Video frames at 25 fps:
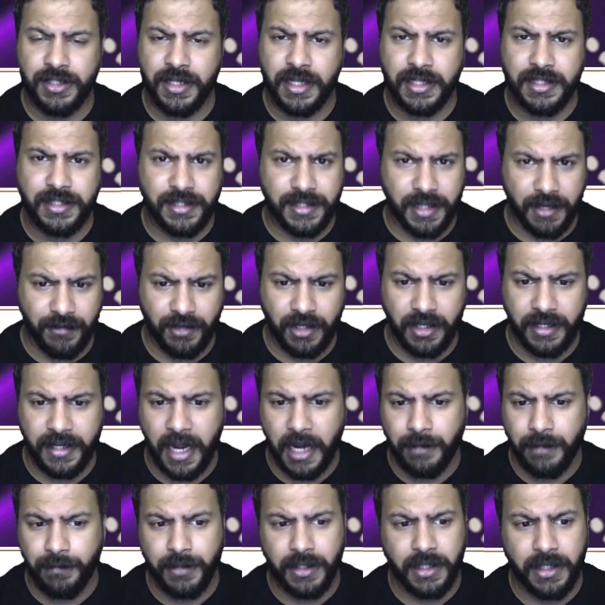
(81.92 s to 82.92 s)
at several
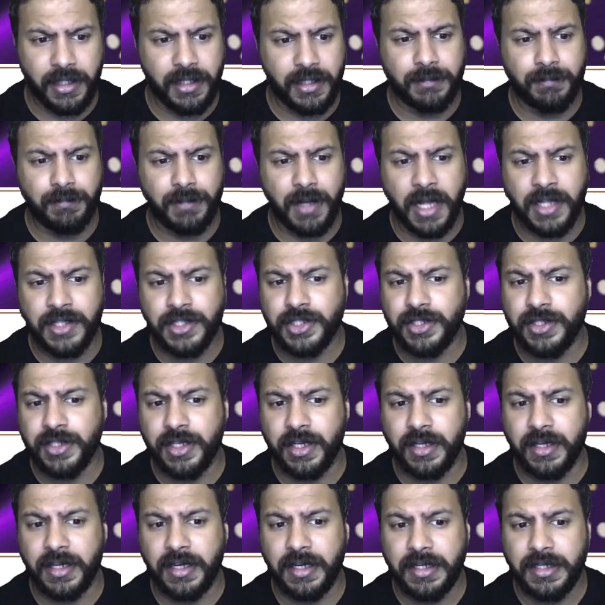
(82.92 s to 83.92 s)
Cadbury plants
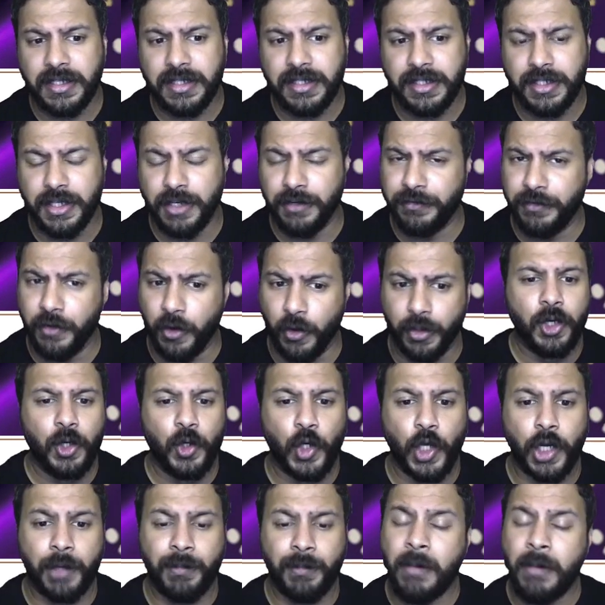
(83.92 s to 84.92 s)
near
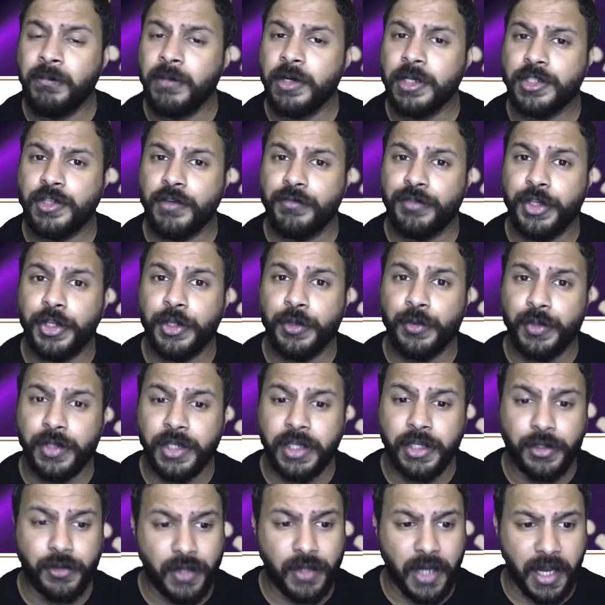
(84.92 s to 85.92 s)
Hereford, who are members of the
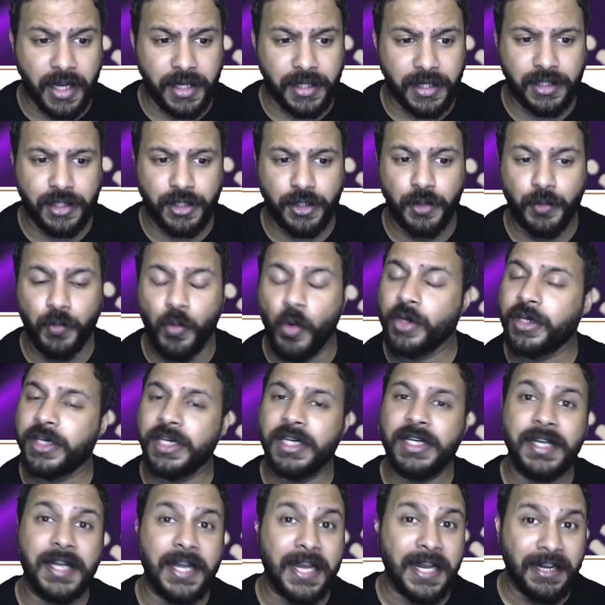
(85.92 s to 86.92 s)
Union Unite,
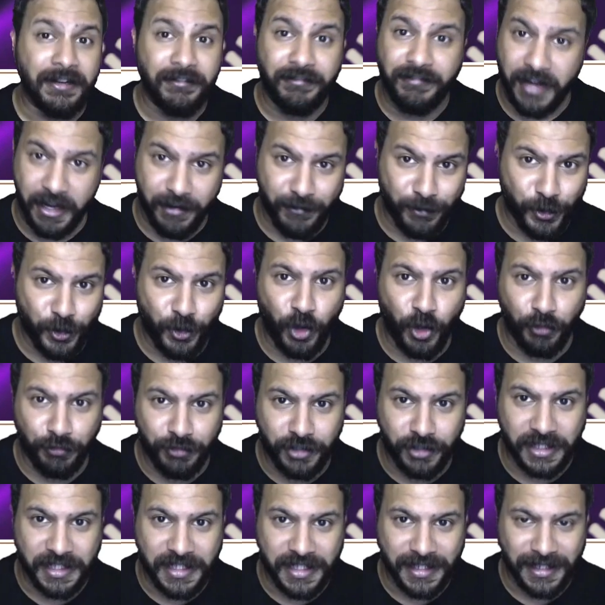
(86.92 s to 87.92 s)
voted in favour
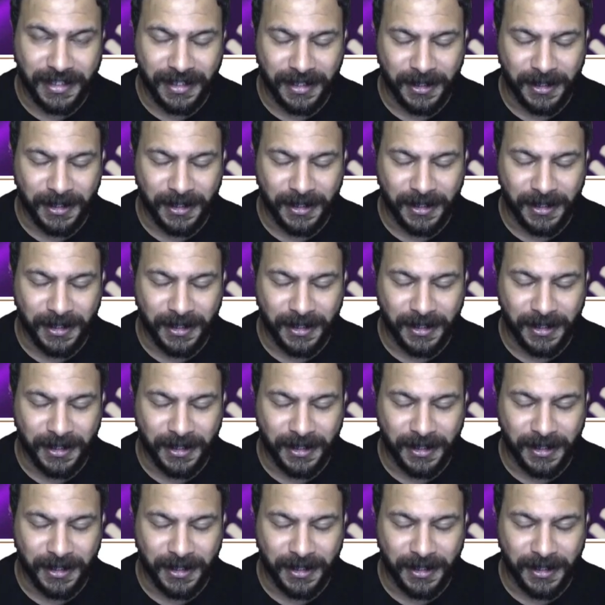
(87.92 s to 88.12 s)
of the deal.